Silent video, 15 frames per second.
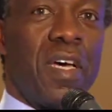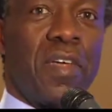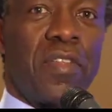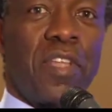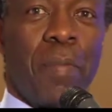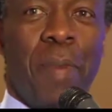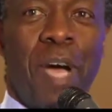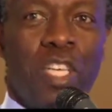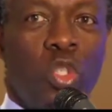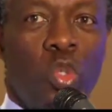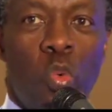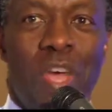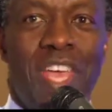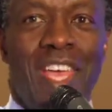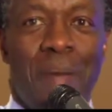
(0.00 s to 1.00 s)
They punch
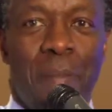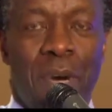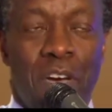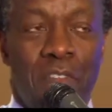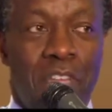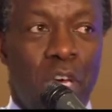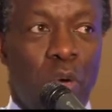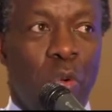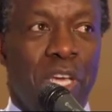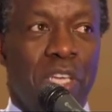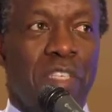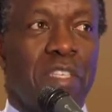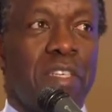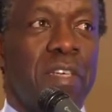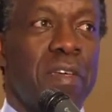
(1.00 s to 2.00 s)
way above their
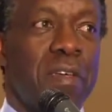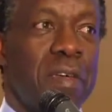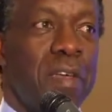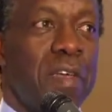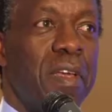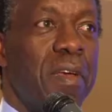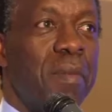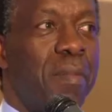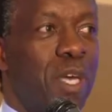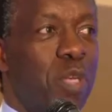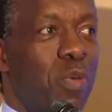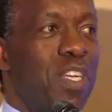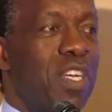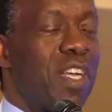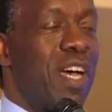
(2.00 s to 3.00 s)
weight. But
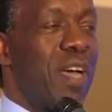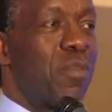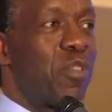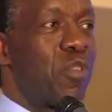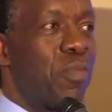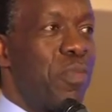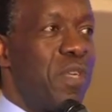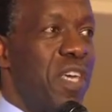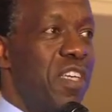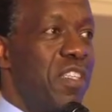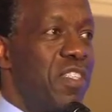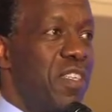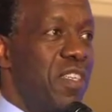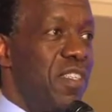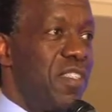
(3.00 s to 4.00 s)
when it comes to
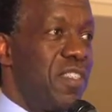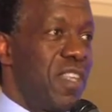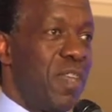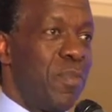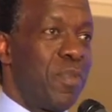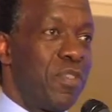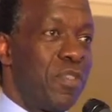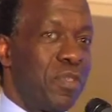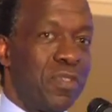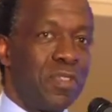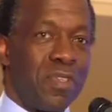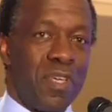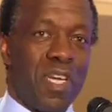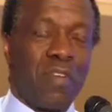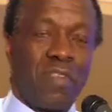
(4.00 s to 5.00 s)
PhDs, they produce
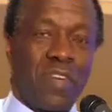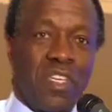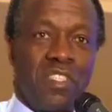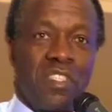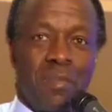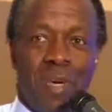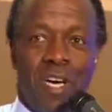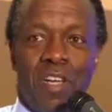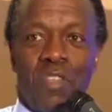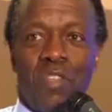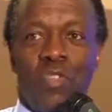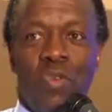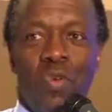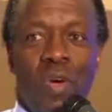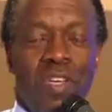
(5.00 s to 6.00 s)
on average about
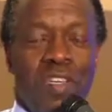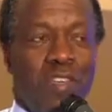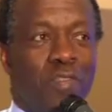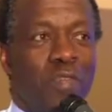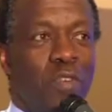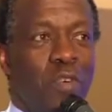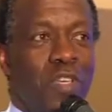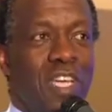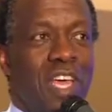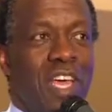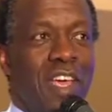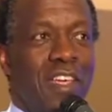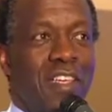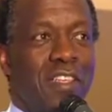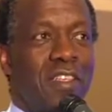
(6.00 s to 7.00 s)

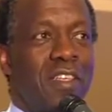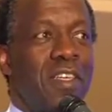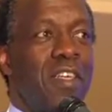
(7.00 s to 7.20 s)
248